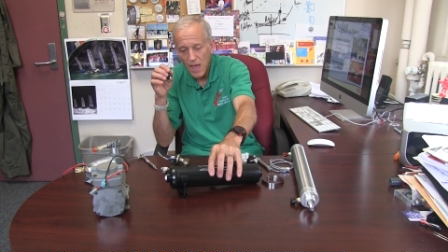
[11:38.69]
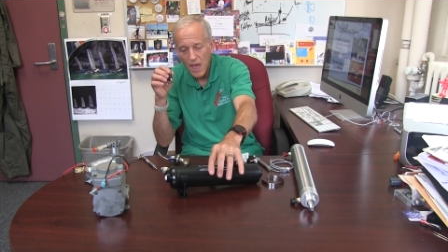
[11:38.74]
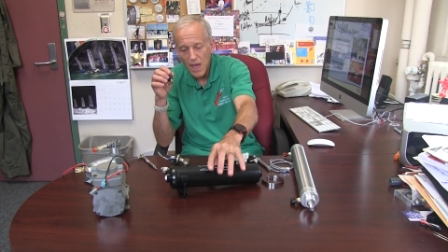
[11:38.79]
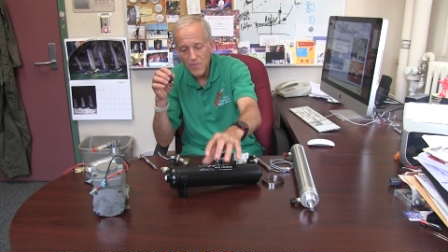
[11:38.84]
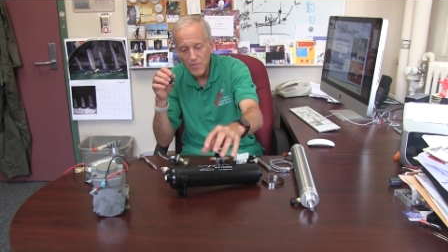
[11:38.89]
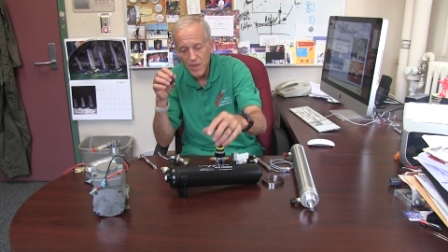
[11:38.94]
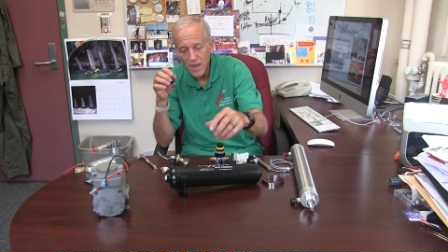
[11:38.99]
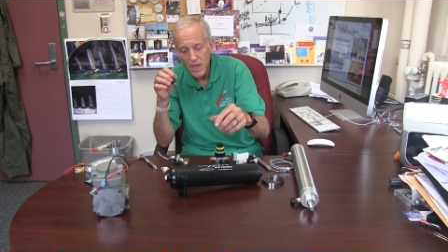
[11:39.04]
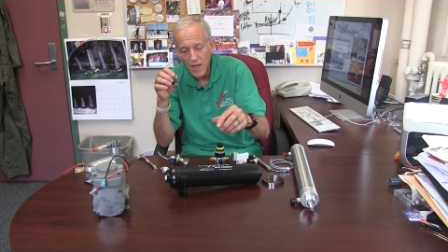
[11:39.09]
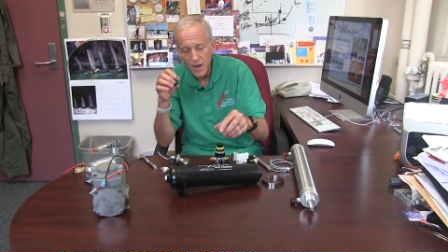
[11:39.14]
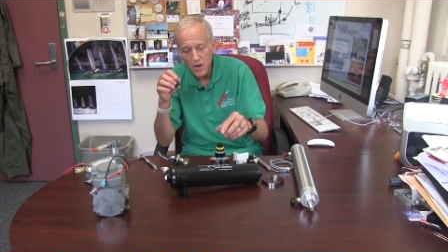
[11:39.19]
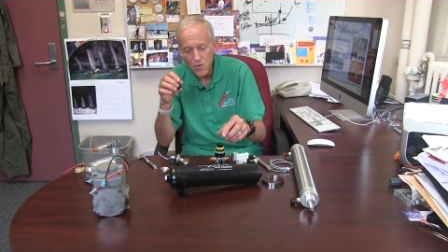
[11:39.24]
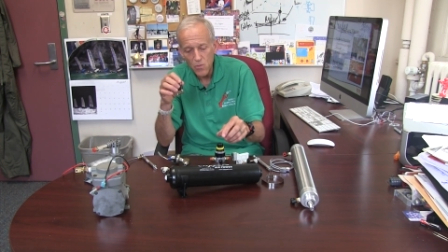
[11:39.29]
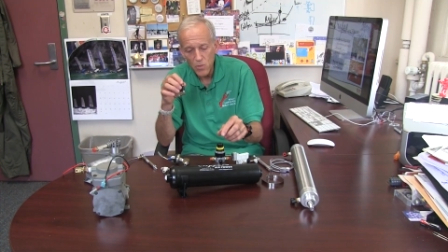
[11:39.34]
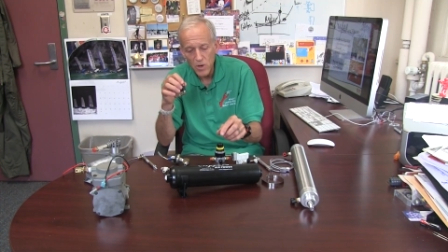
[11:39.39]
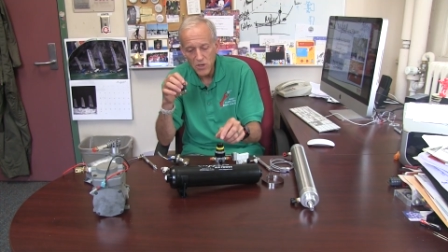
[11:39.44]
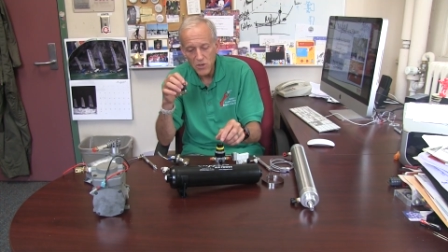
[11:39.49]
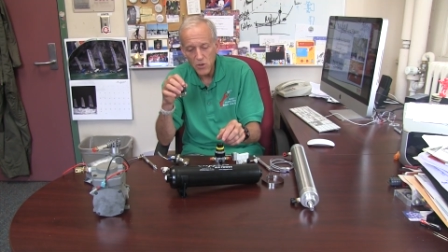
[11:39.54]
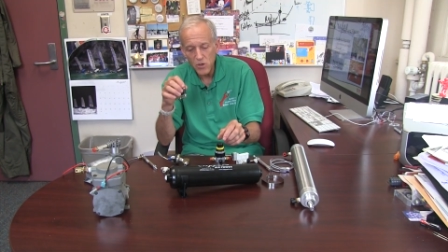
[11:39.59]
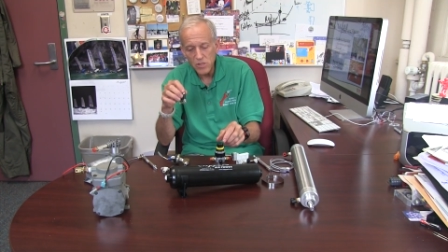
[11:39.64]
and then
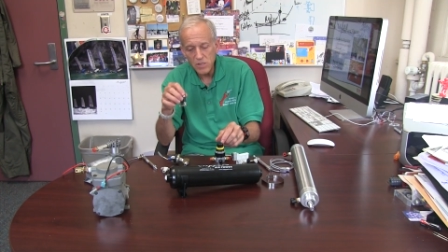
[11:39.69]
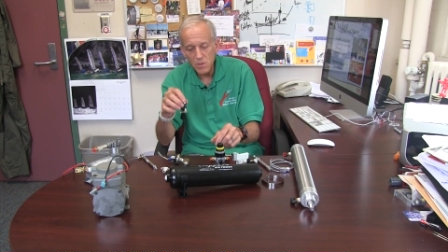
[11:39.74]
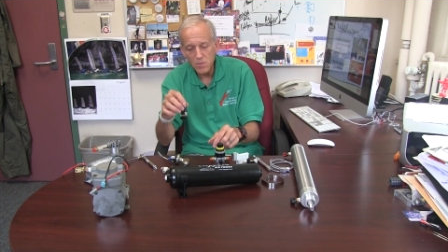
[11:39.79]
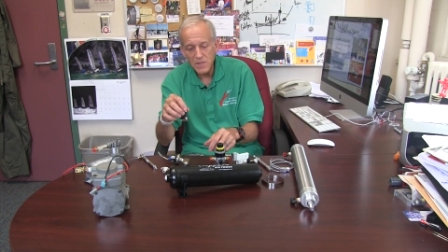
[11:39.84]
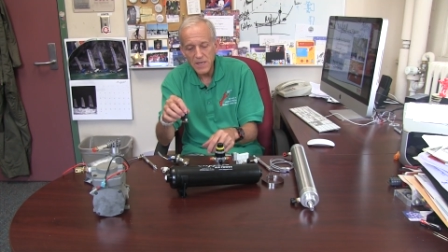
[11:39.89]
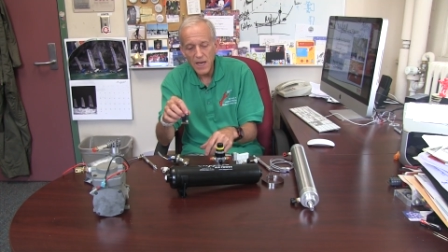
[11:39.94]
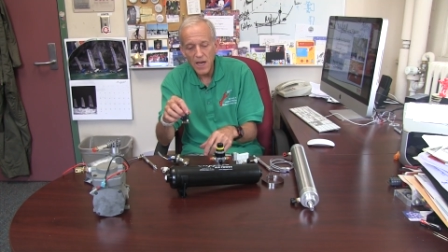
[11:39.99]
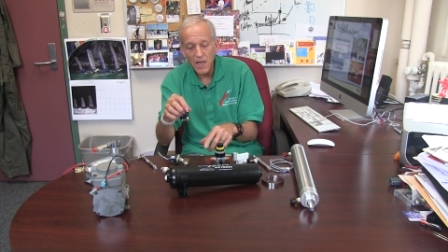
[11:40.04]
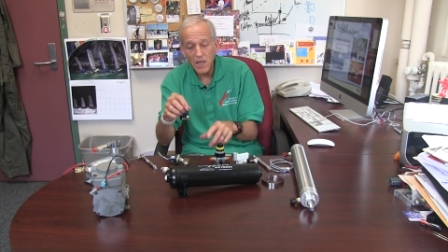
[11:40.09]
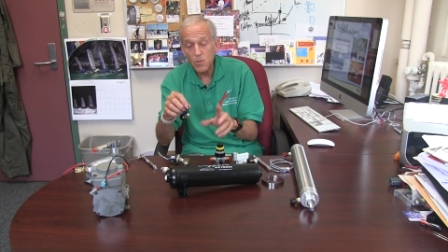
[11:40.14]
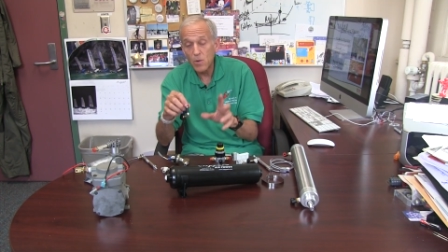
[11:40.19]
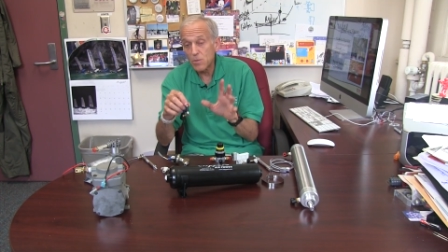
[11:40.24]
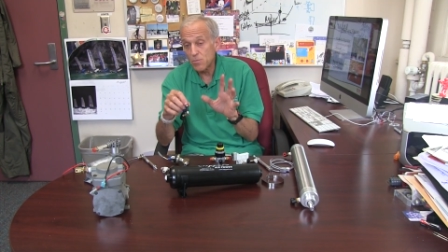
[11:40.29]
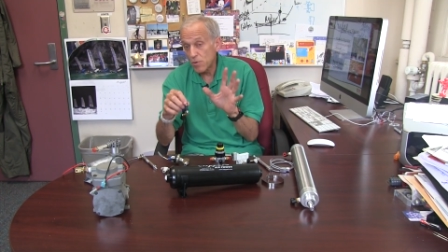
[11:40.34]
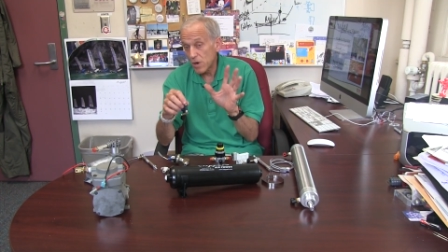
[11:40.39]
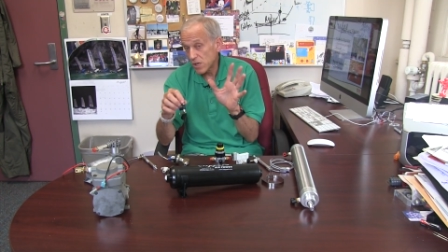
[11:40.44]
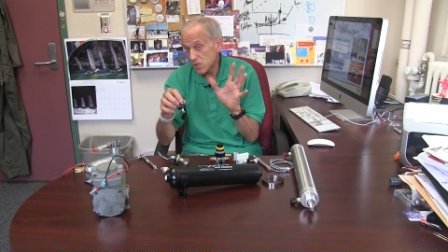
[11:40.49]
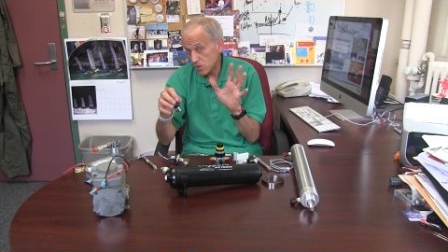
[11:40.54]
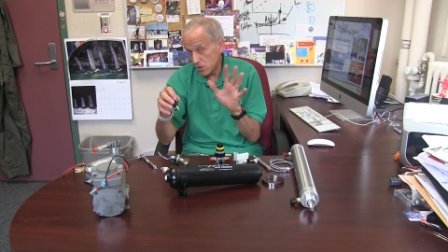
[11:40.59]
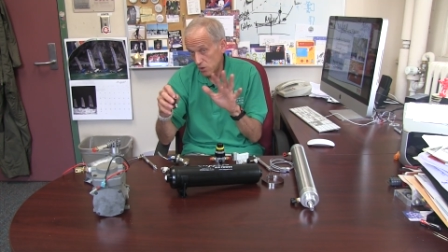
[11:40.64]
reduce them down to
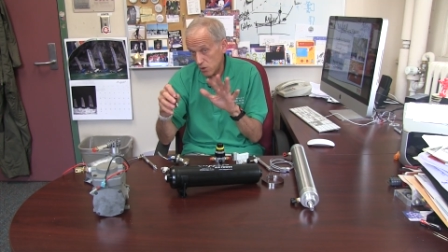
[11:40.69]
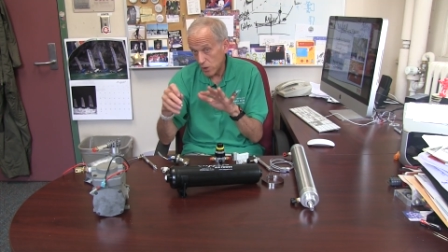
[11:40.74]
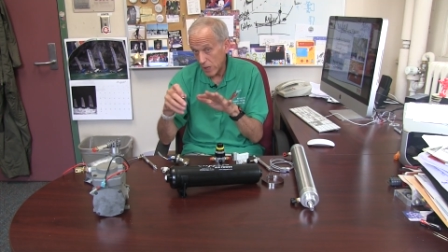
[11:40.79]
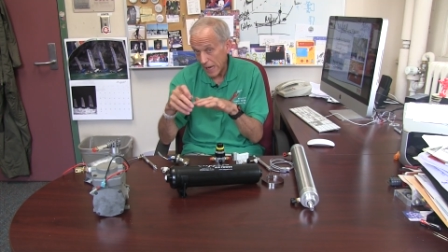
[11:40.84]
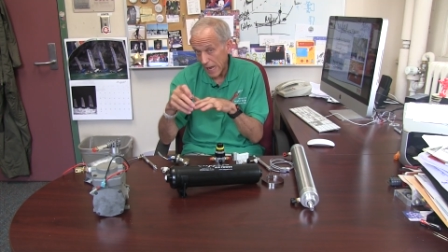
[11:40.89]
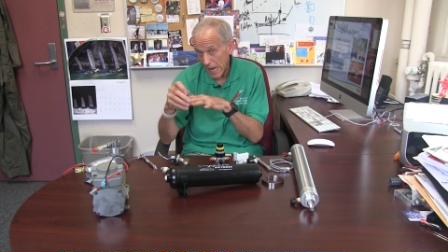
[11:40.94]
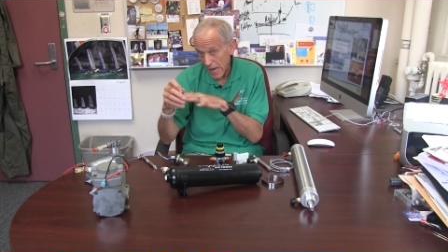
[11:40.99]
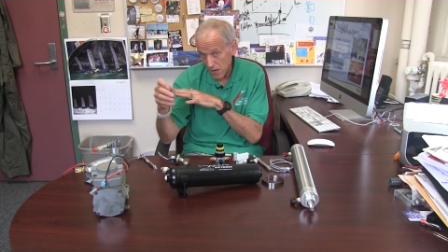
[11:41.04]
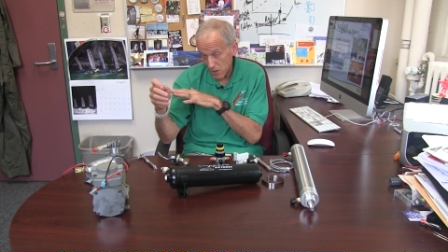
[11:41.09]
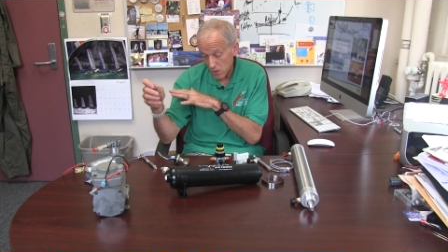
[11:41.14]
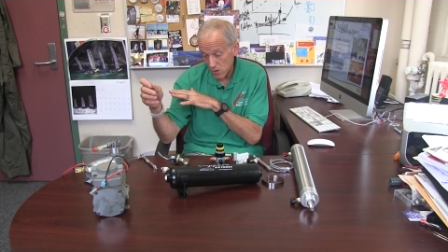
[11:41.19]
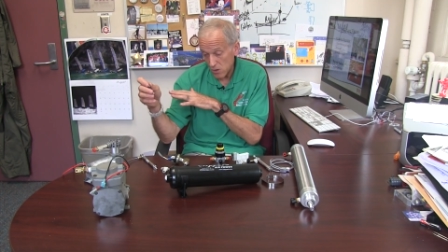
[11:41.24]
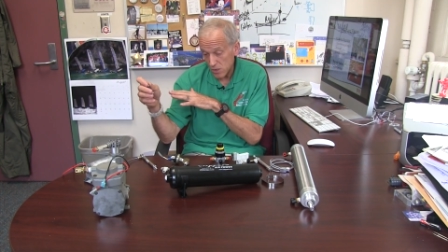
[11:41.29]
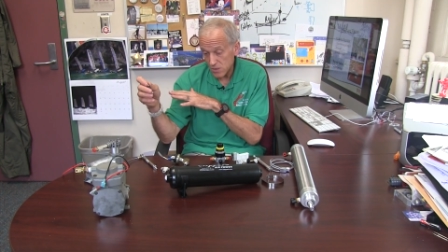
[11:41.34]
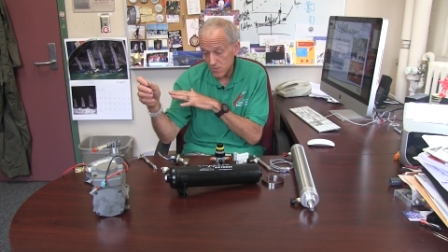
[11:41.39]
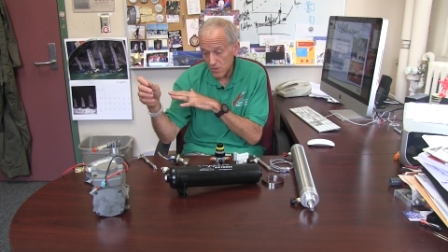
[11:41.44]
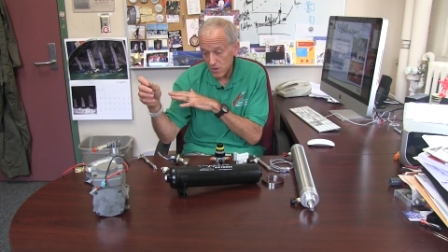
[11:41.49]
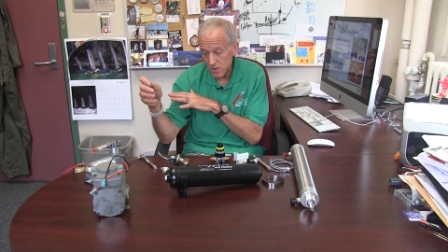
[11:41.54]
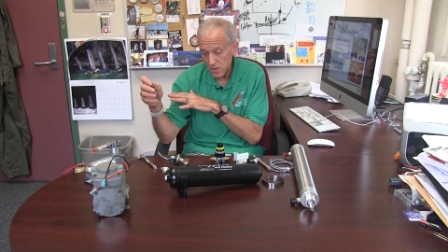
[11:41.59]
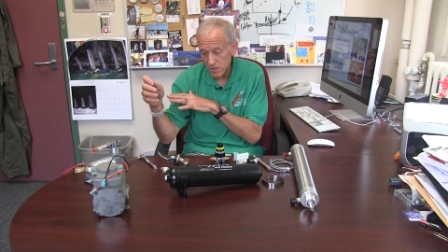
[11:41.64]
what pressure you can
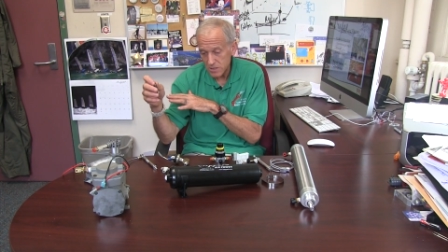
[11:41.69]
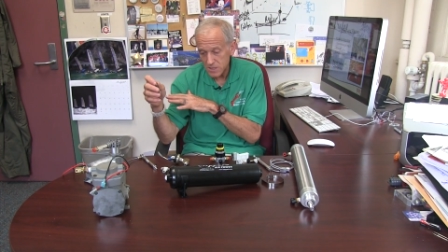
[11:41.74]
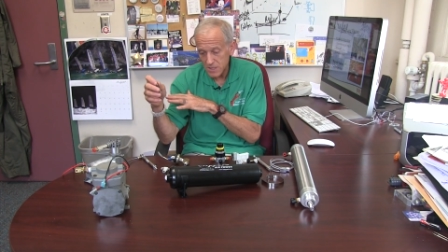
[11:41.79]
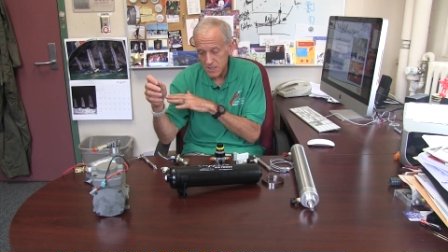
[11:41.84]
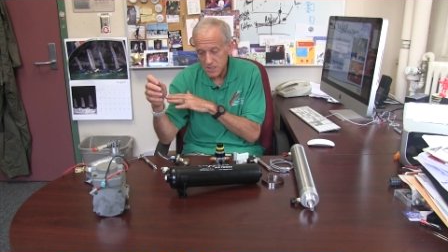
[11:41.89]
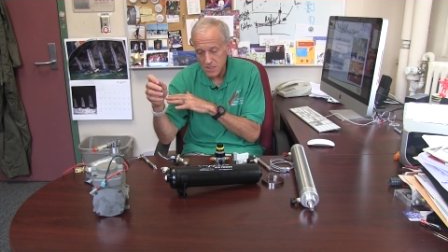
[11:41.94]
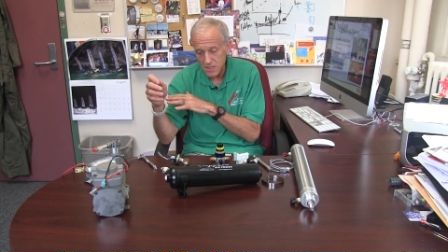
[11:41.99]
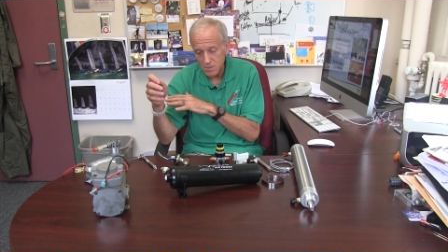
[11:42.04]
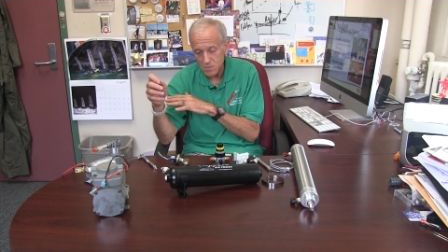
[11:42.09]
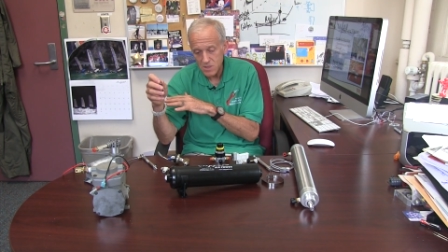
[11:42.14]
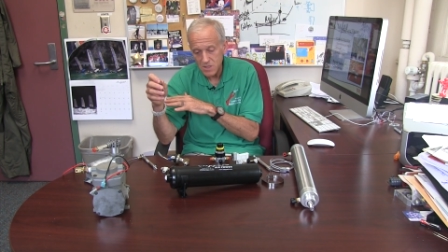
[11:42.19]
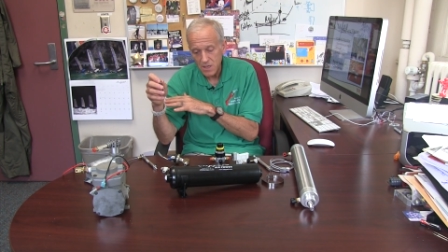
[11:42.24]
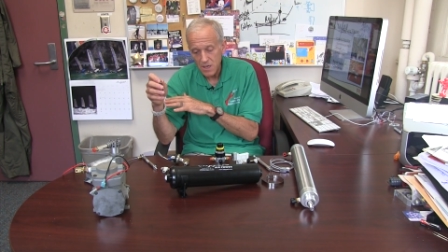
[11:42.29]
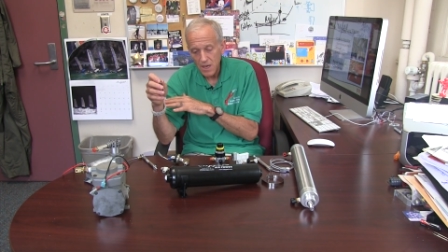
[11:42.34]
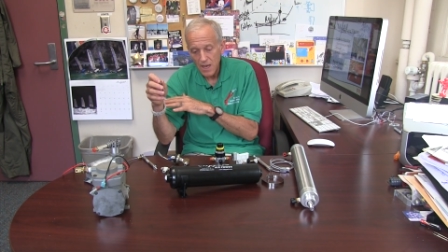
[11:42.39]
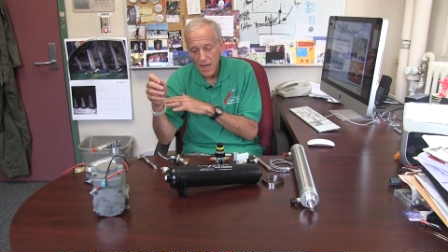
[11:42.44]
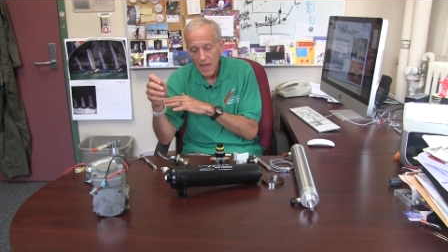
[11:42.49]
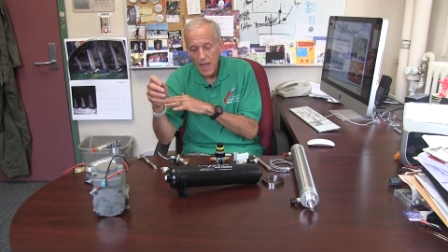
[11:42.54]
use for your systems.